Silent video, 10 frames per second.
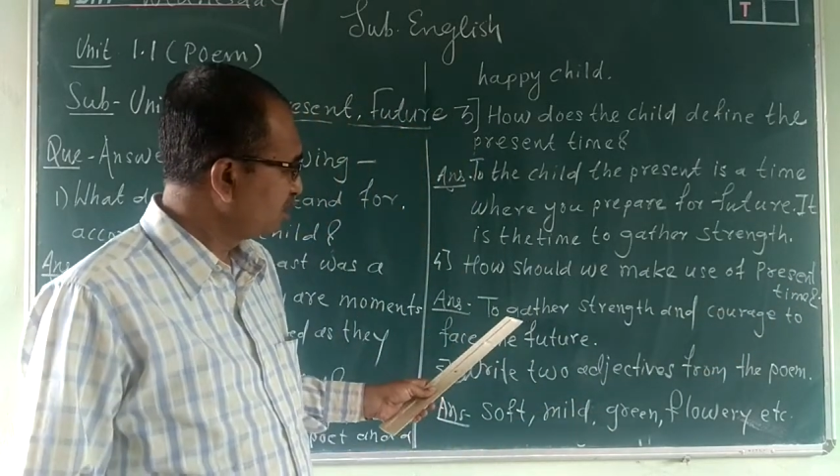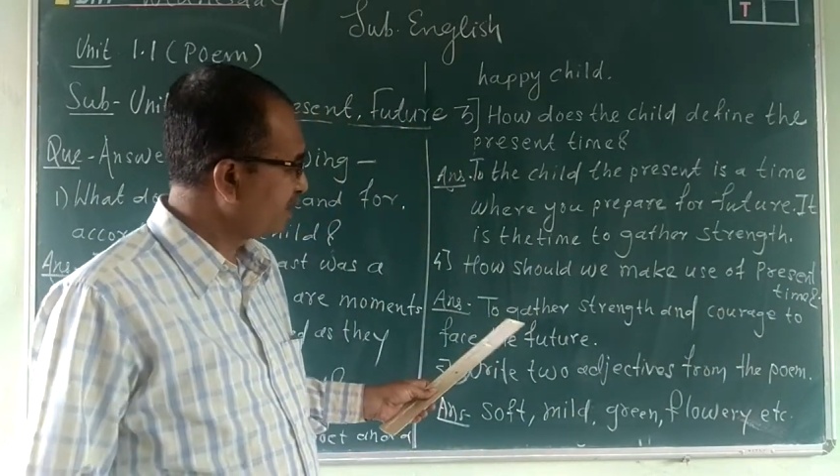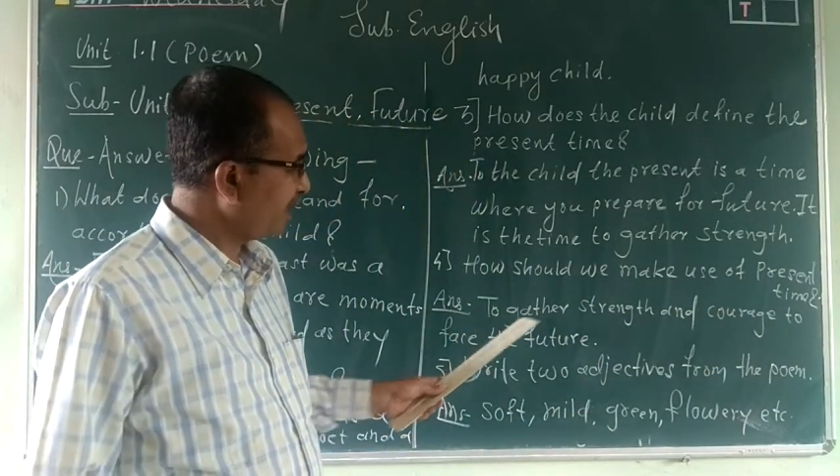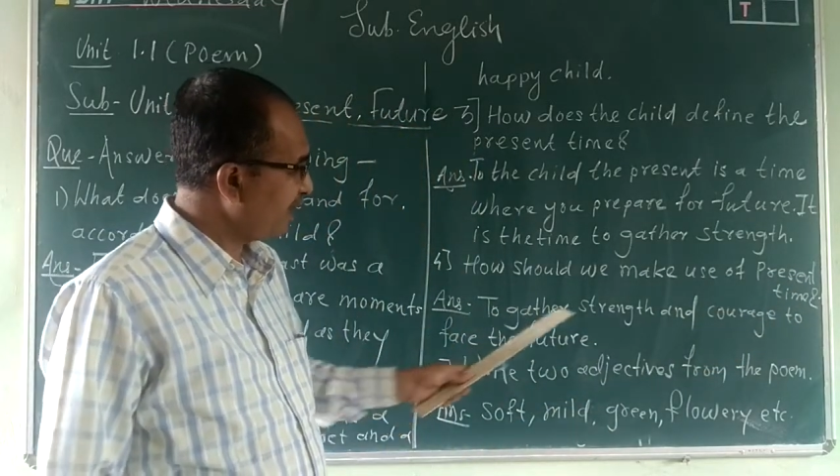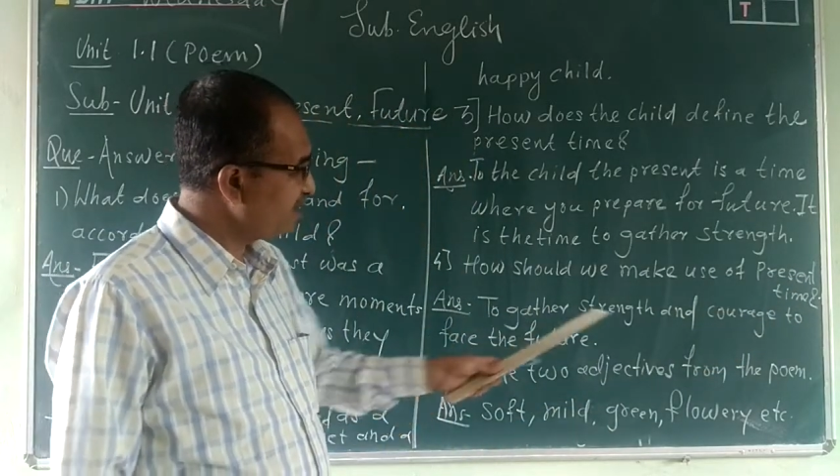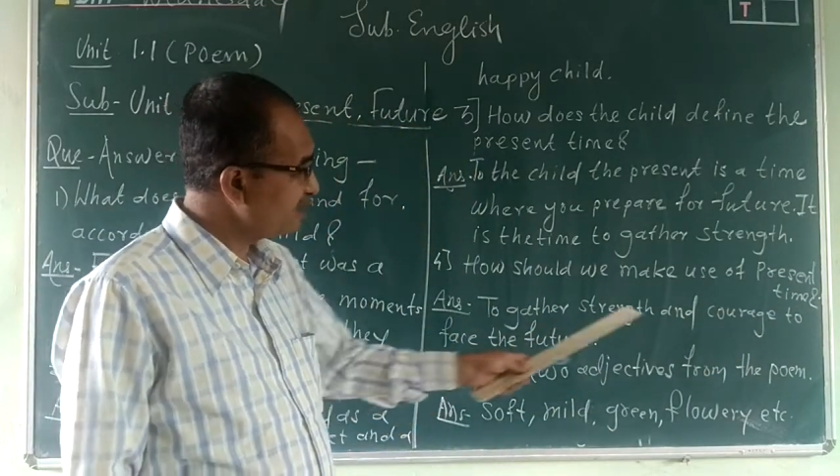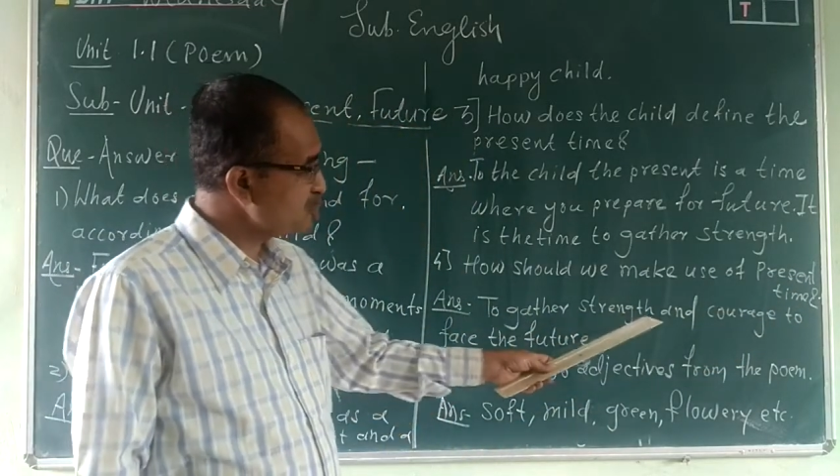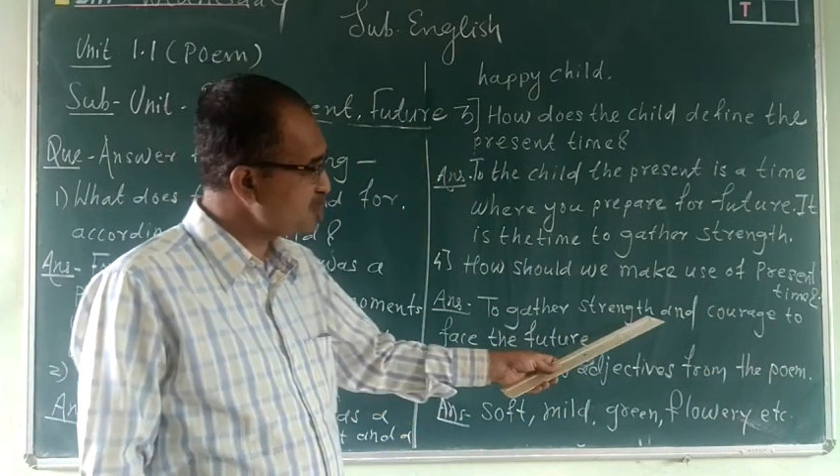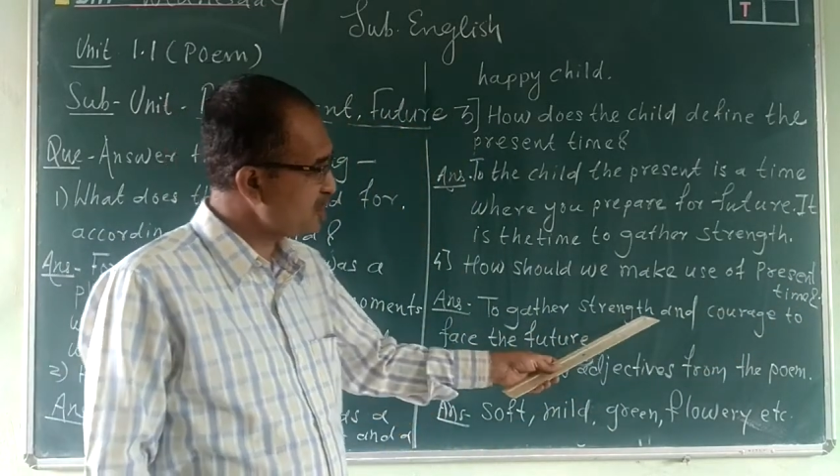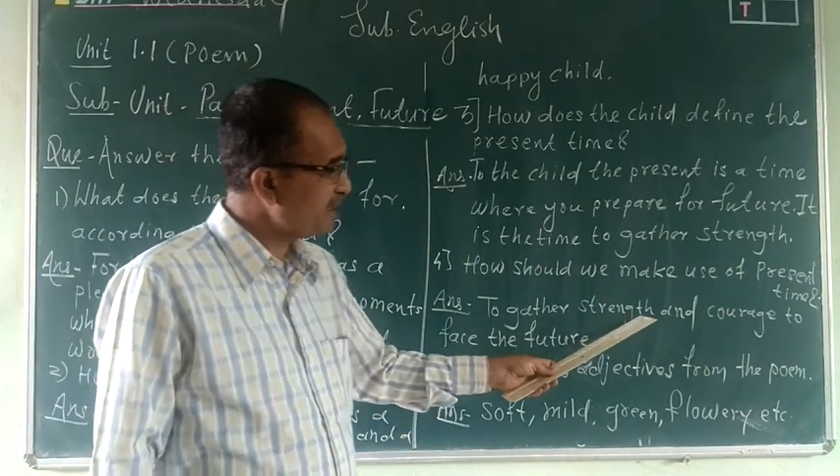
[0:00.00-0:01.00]
to gather
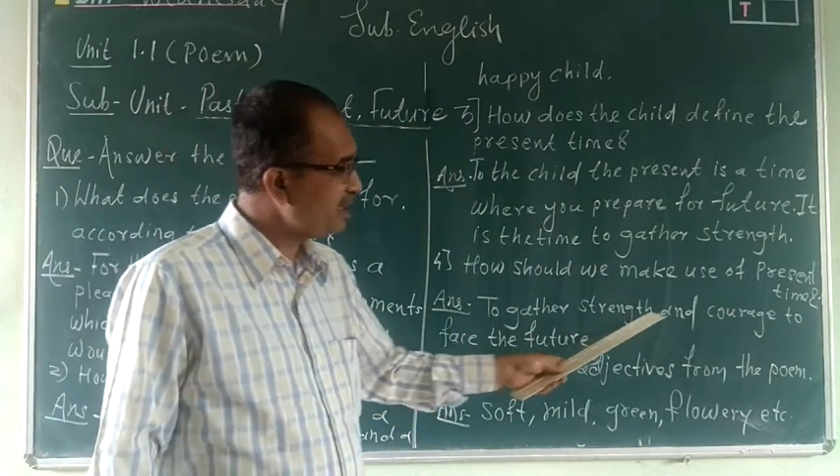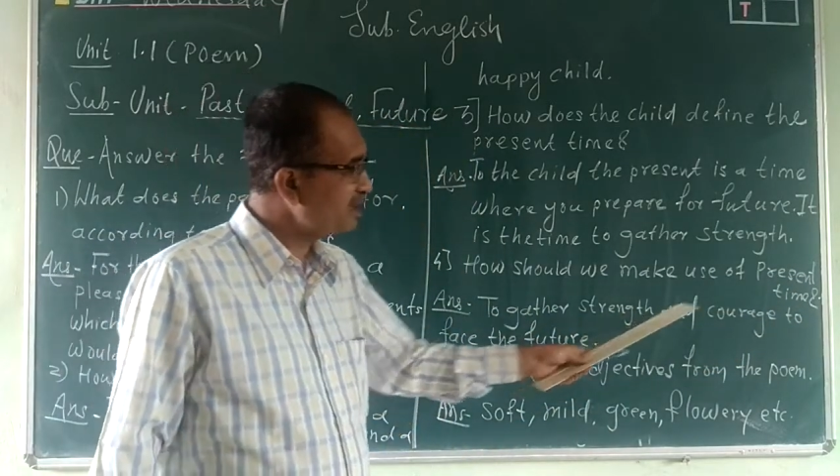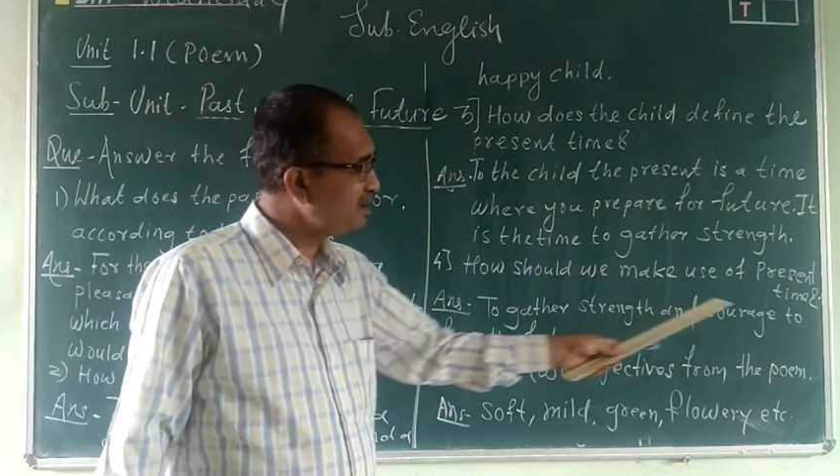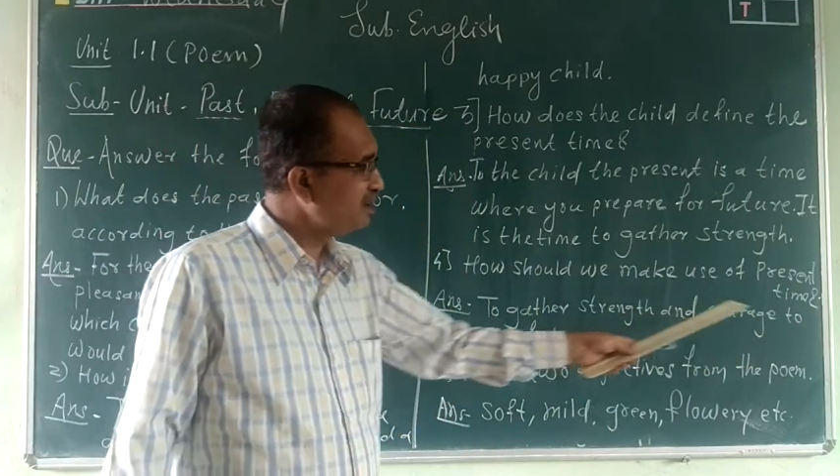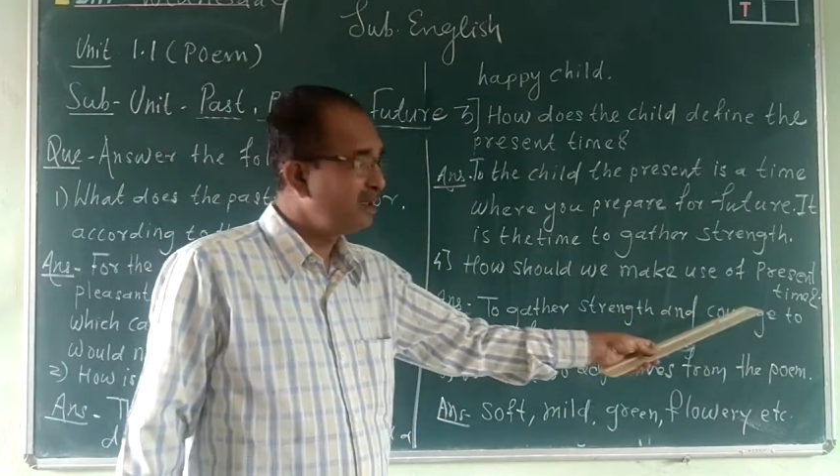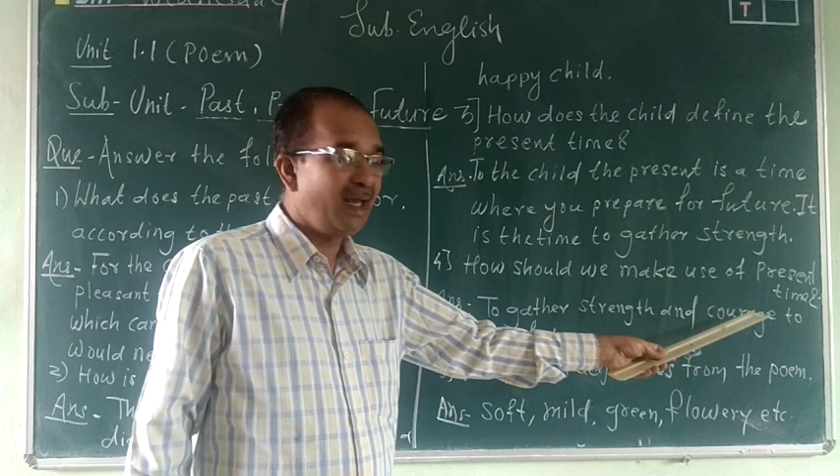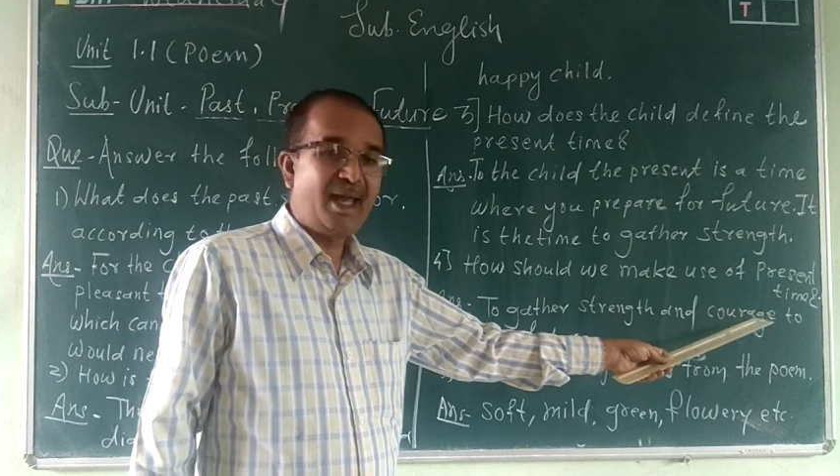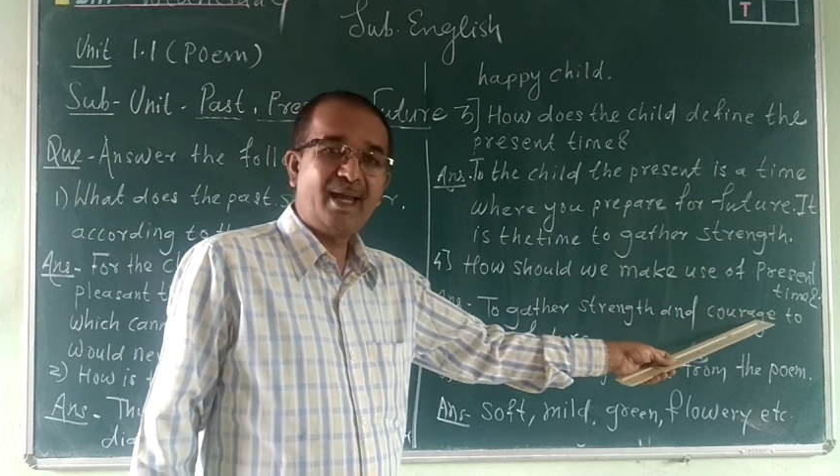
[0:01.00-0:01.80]
strength